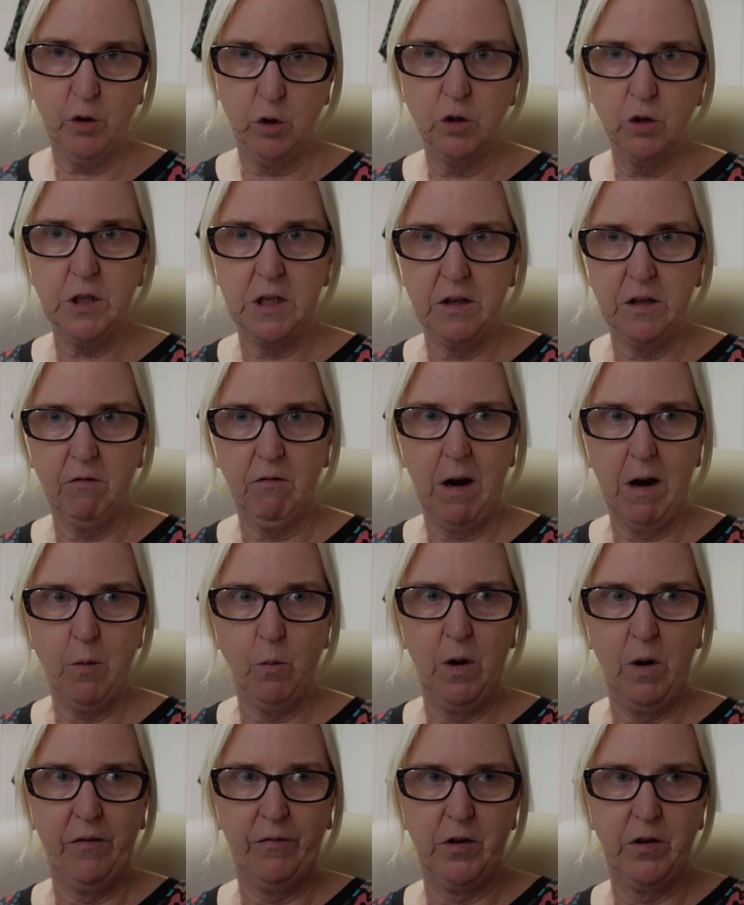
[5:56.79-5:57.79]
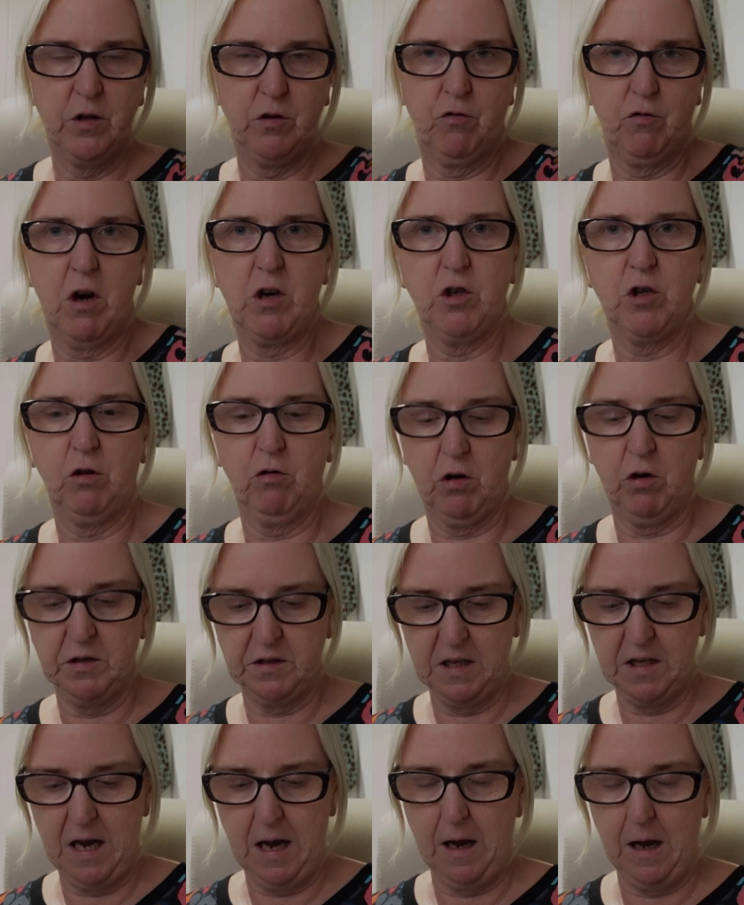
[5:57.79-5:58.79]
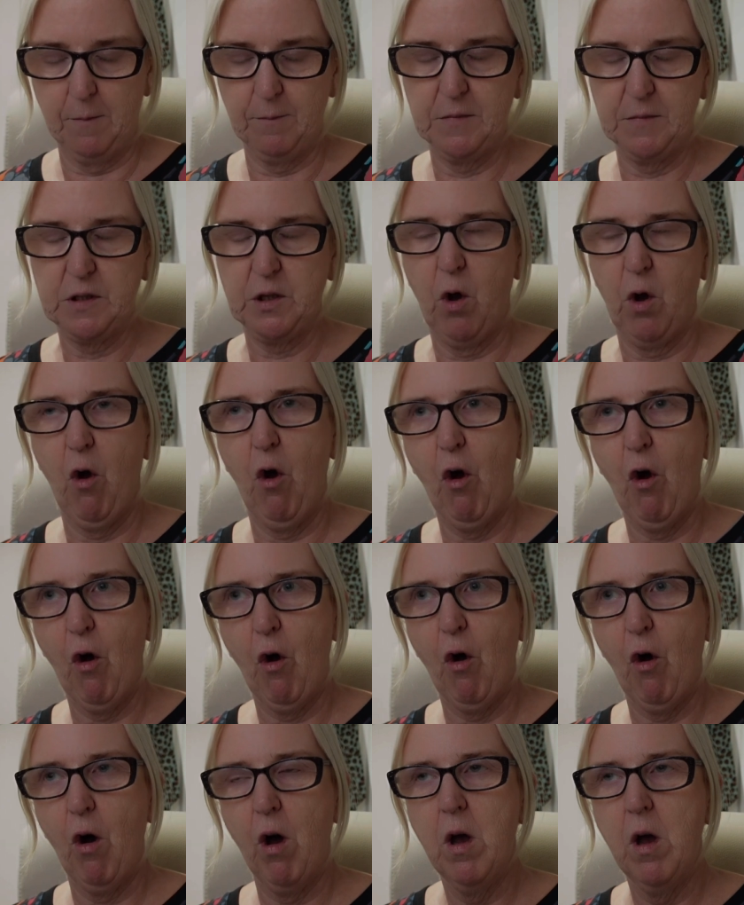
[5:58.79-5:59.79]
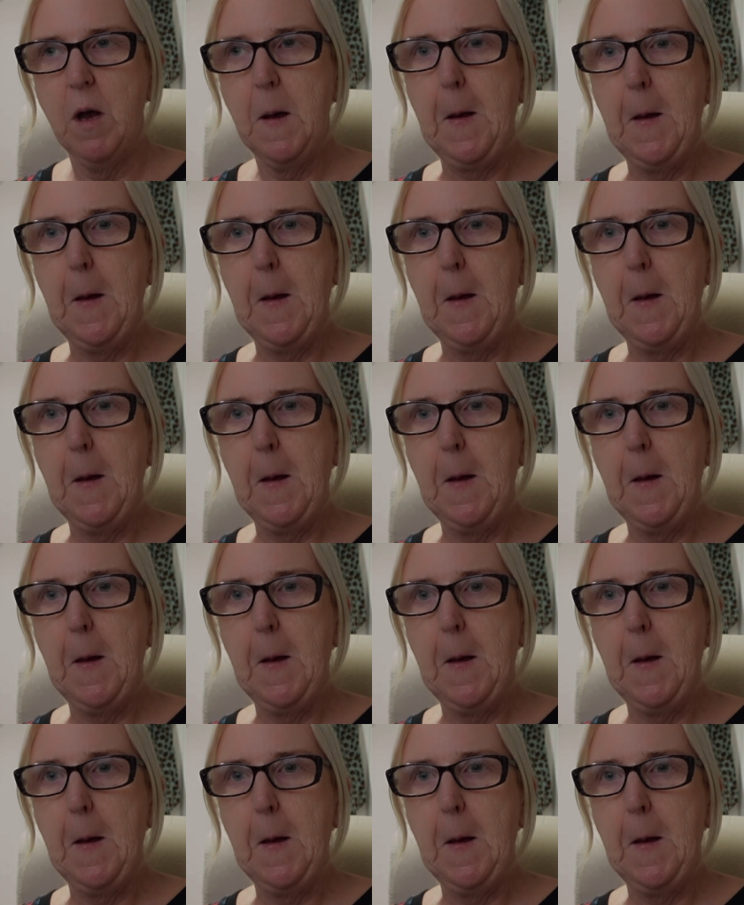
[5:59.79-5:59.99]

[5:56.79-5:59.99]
cut it the right way for the stretch across the arms or